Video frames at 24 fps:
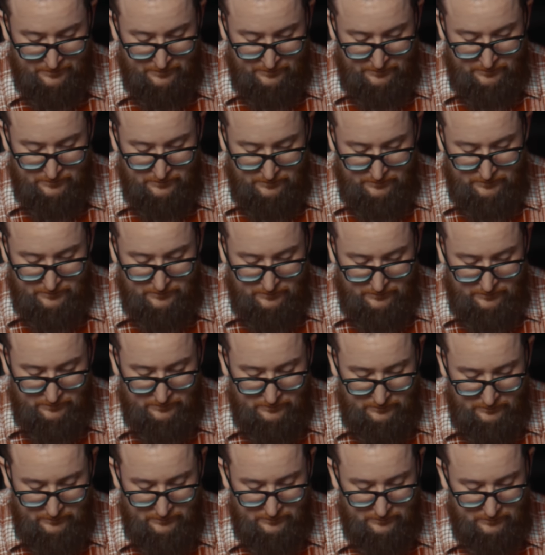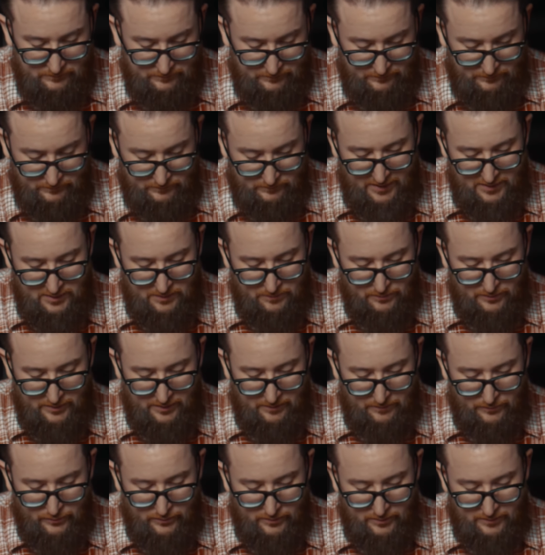The breech face of the bolt is actually pretty
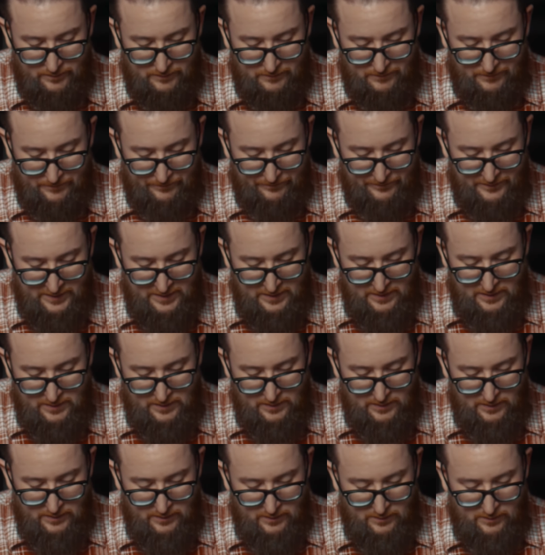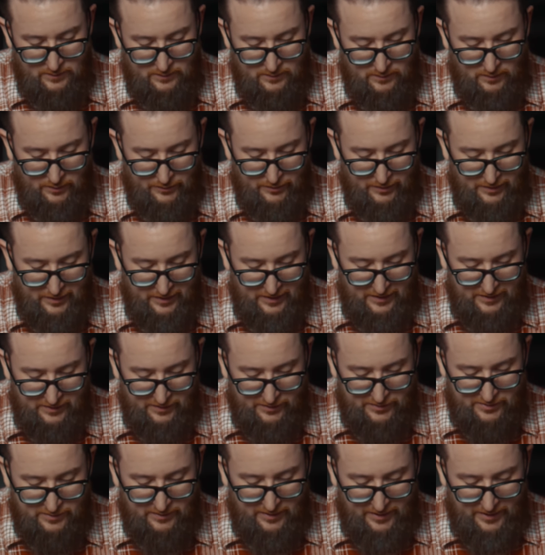important. Underneath the
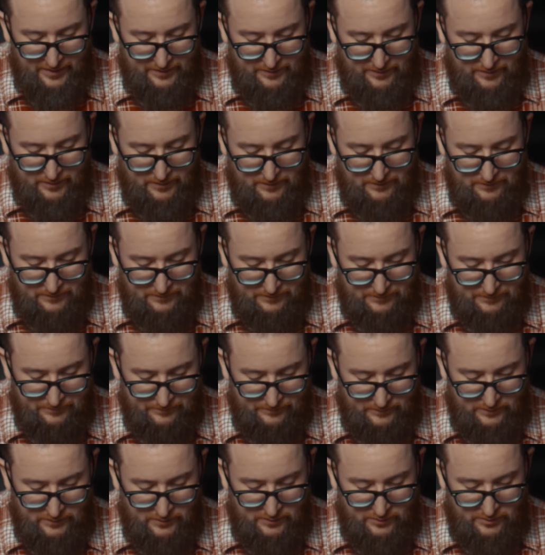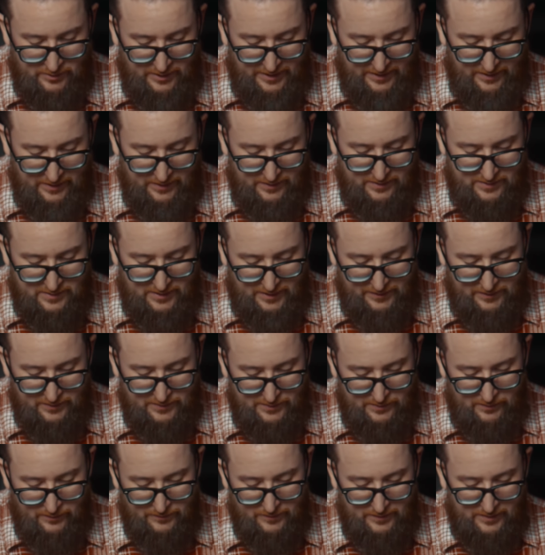extractor, try and get inside the
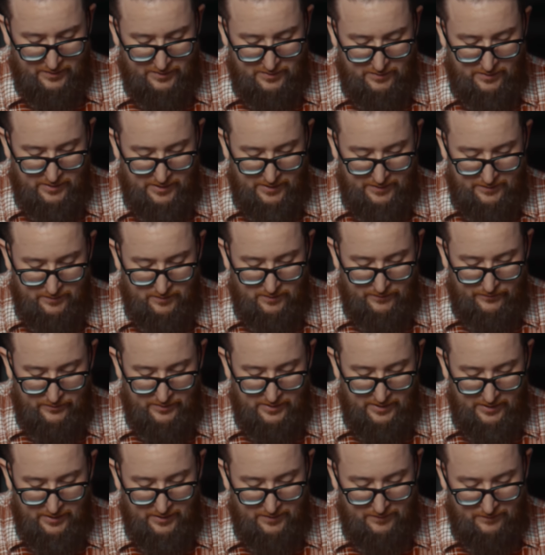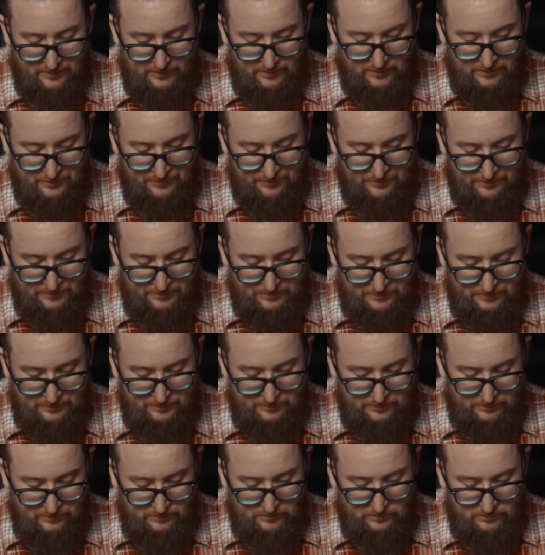tooth of the extractor if you can. From here, we're going to
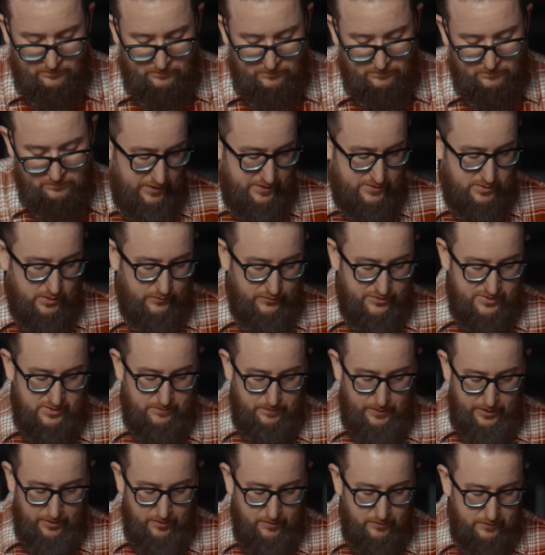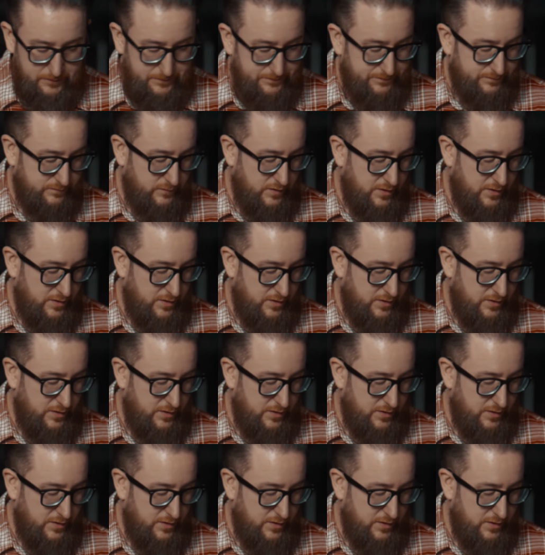go ahead and service the barrel.